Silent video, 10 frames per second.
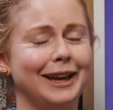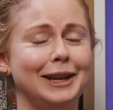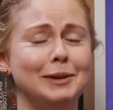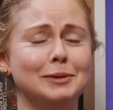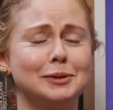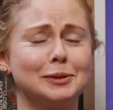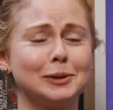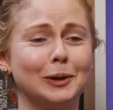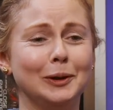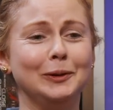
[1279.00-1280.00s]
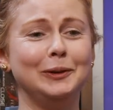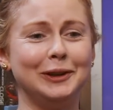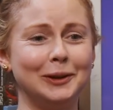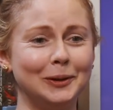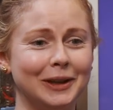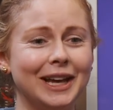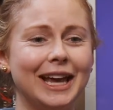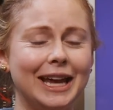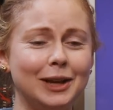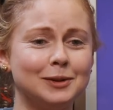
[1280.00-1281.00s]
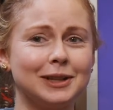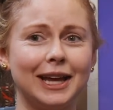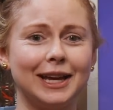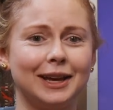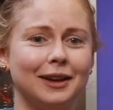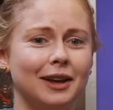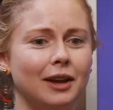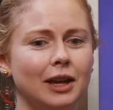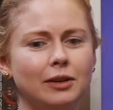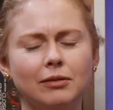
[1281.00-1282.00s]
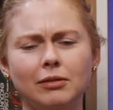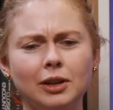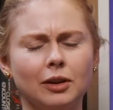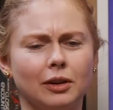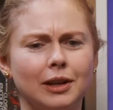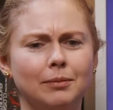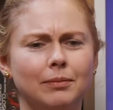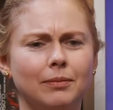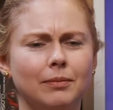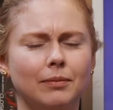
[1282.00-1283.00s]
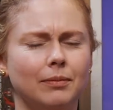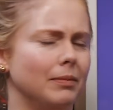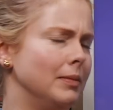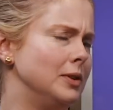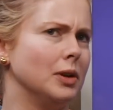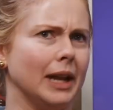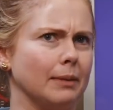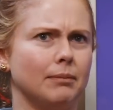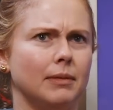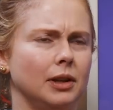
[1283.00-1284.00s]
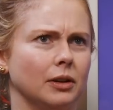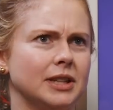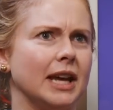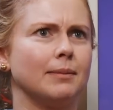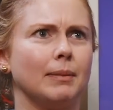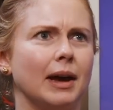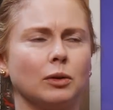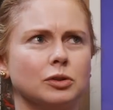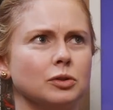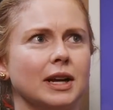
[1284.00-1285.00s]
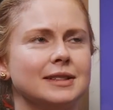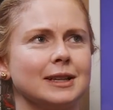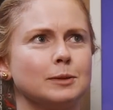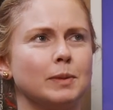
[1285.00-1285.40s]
And he was so cute. He used to like, he'd do like, take mum out or do nice things.